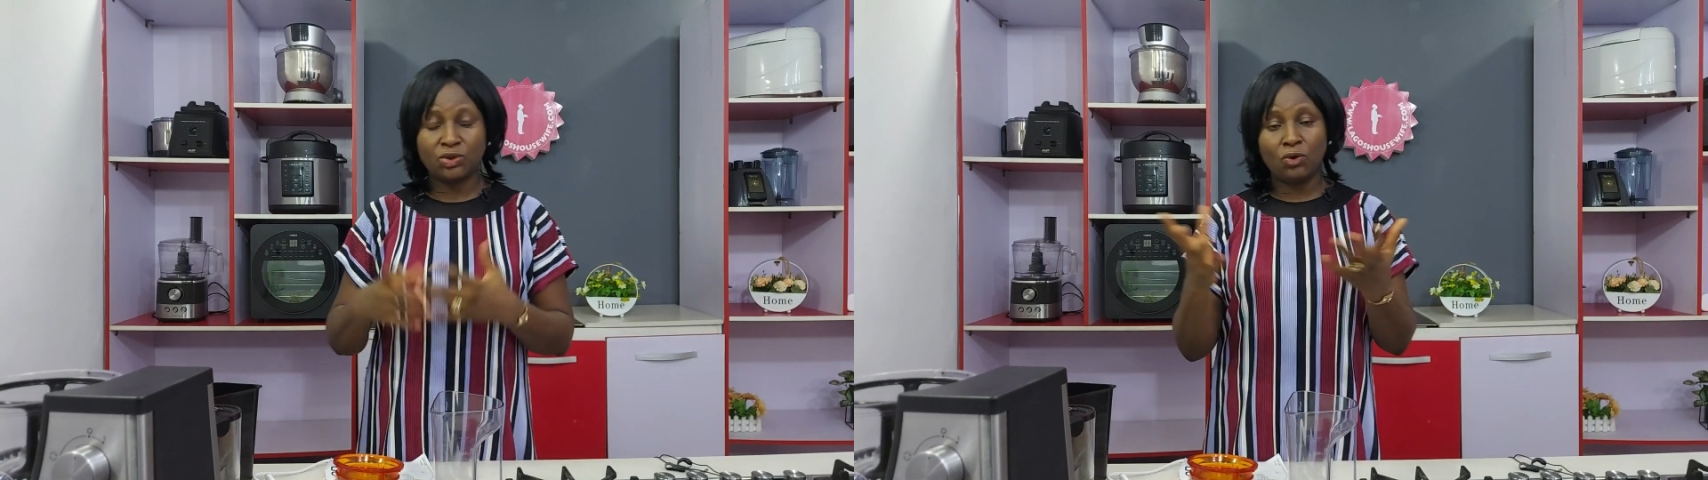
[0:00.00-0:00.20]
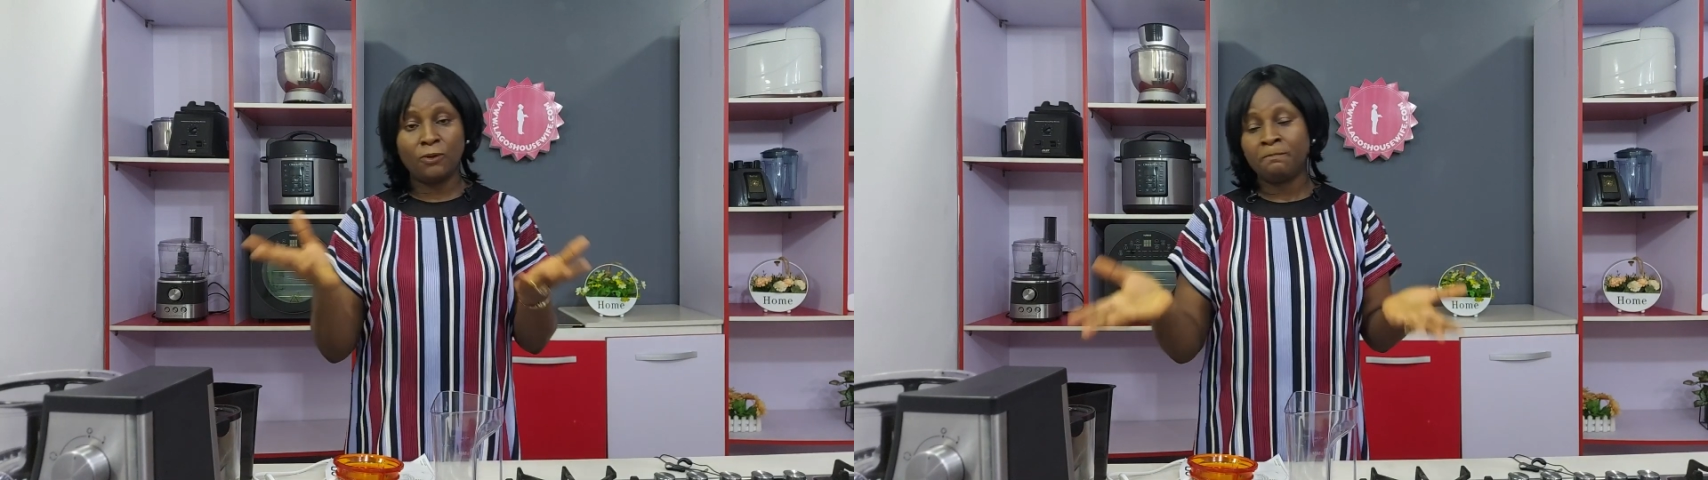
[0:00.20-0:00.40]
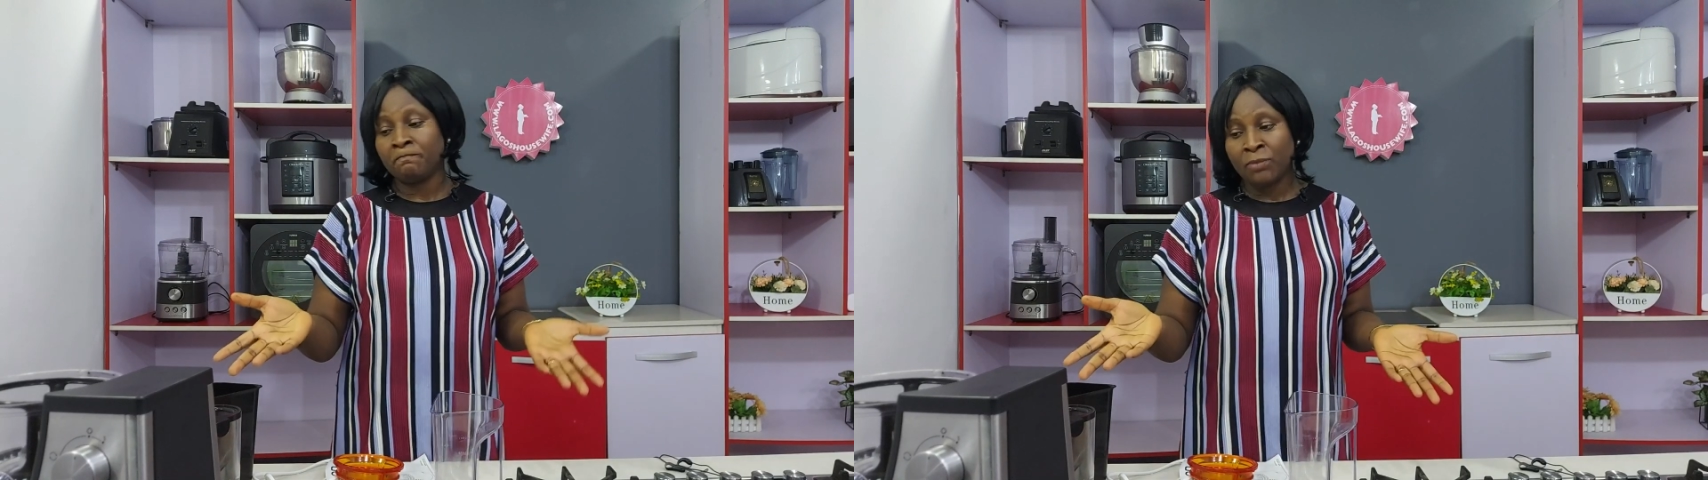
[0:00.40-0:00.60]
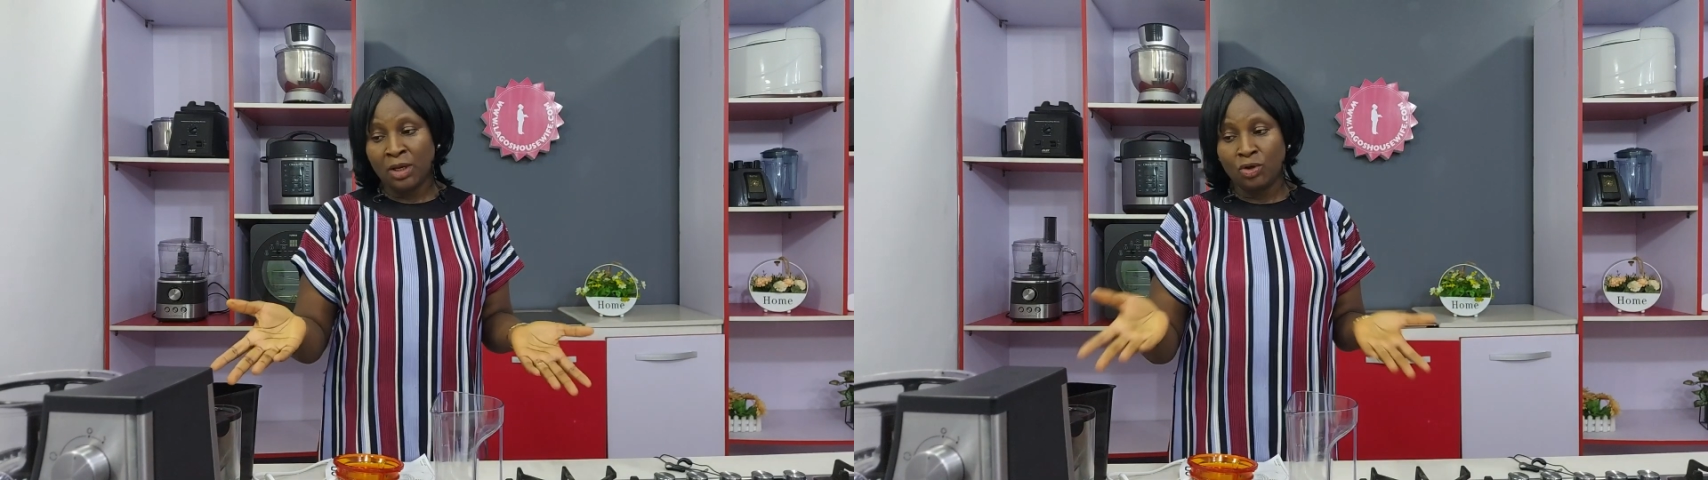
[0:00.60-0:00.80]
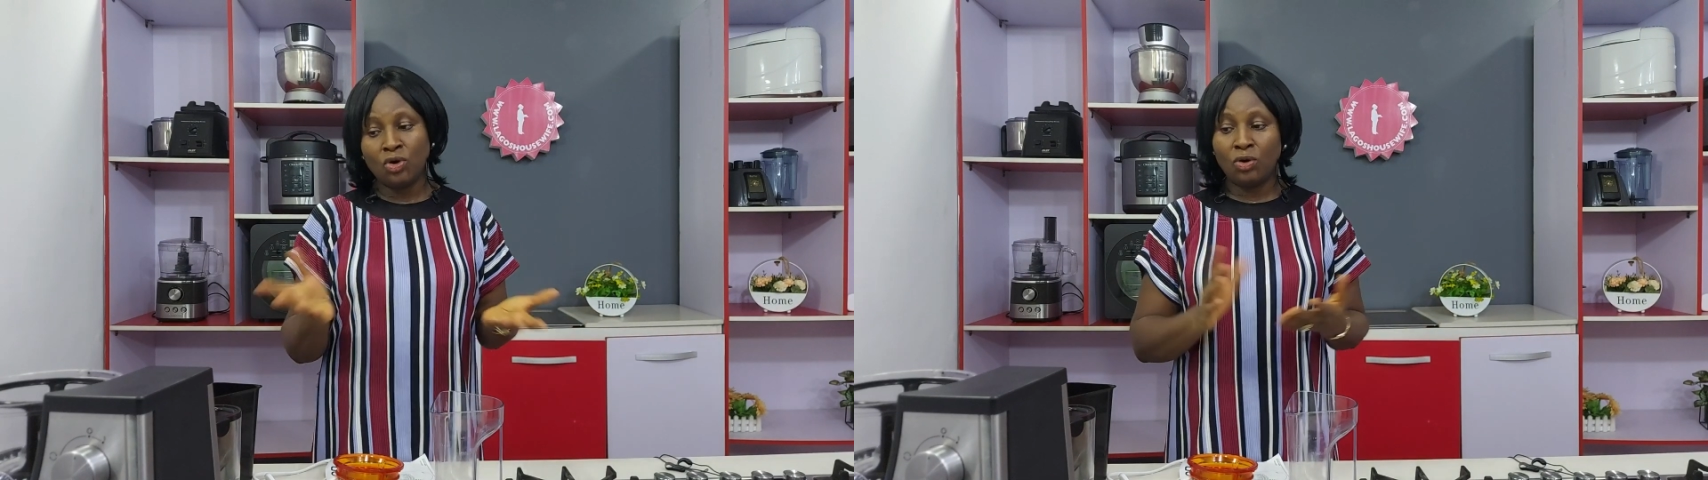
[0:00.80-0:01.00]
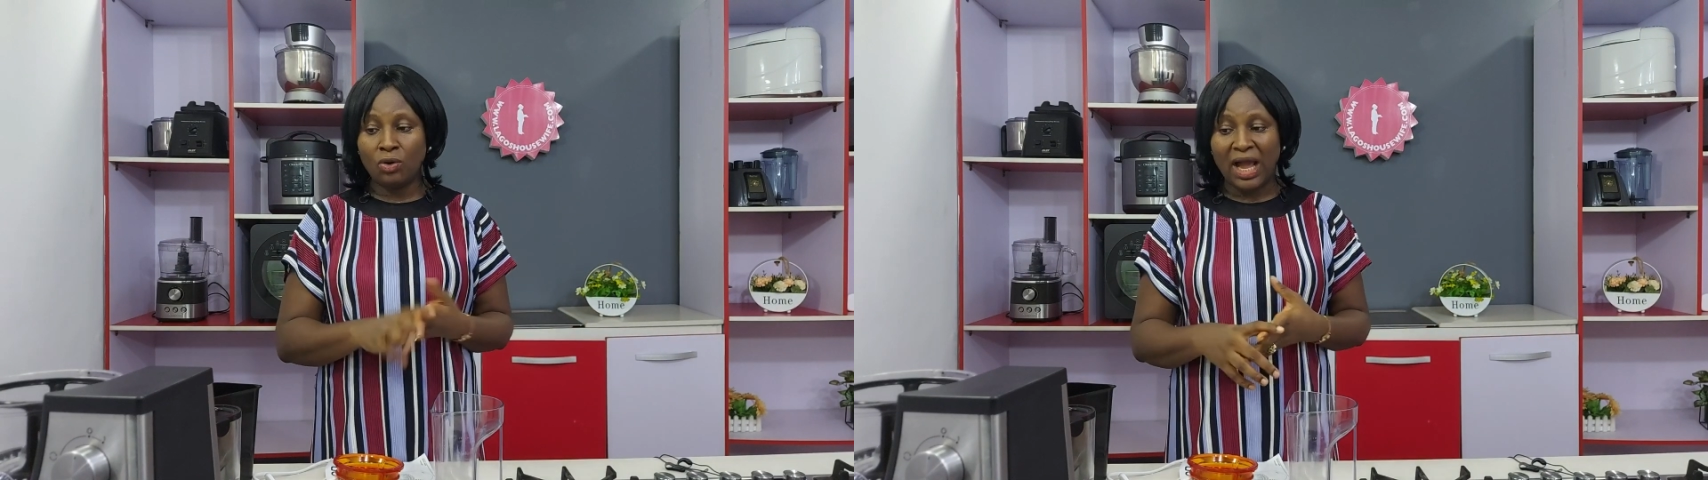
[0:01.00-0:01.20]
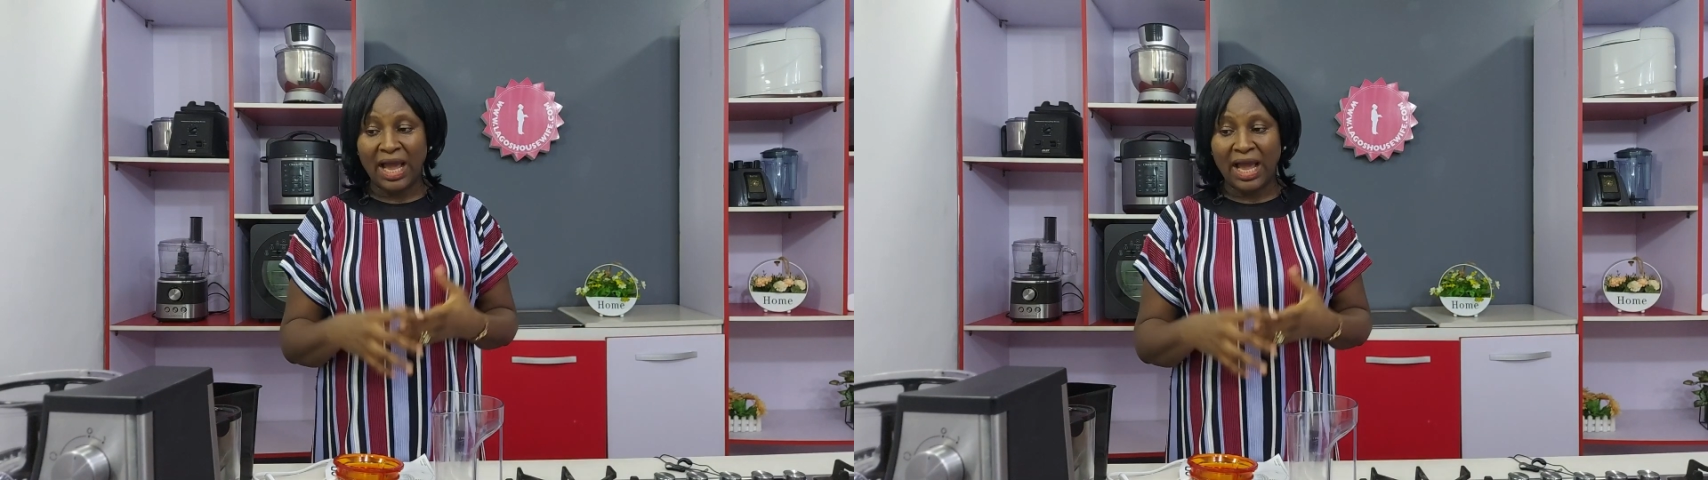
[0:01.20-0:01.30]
So no,